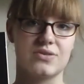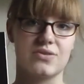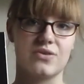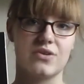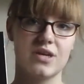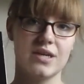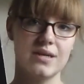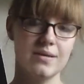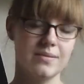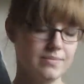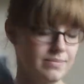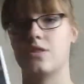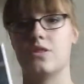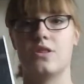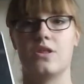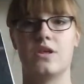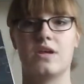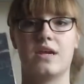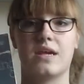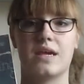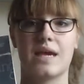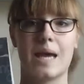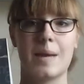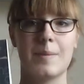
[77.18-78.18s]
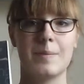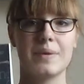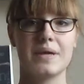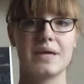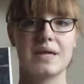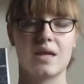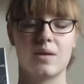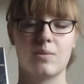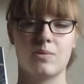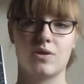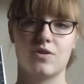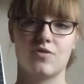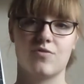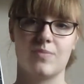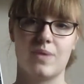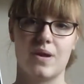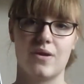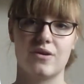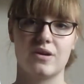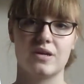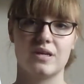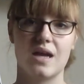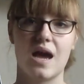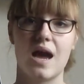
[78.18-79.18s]
John Green, The Unbecoming of
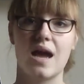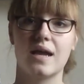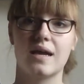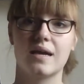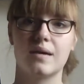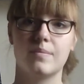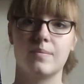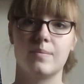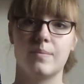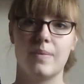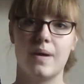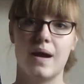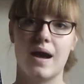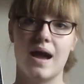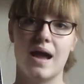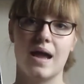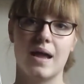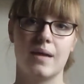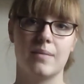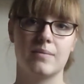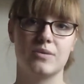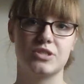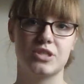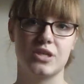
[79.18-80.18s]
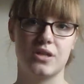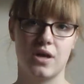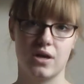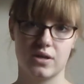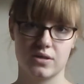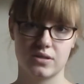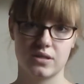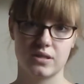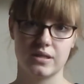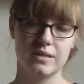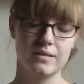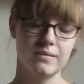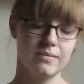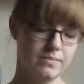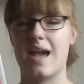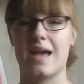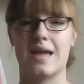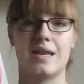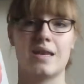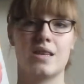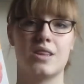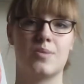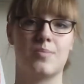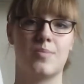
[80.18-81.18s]
Merodiah by Michelle Hodkin,
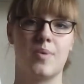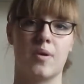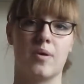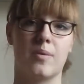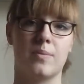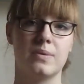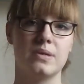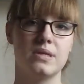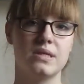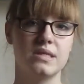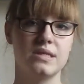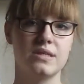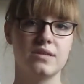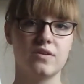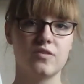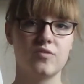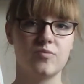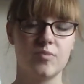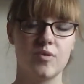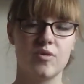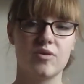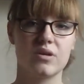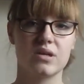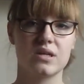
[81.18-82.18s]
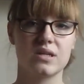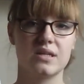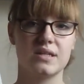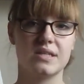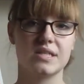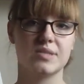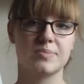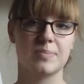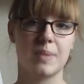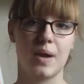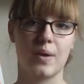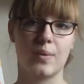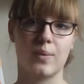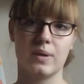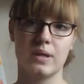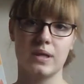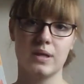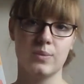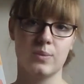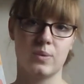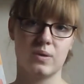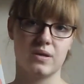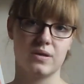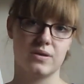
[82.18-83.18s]
and The Probability of Miracles by
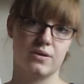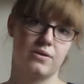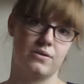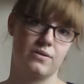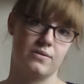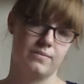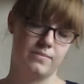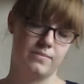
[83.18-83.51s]
Wendy Wunder.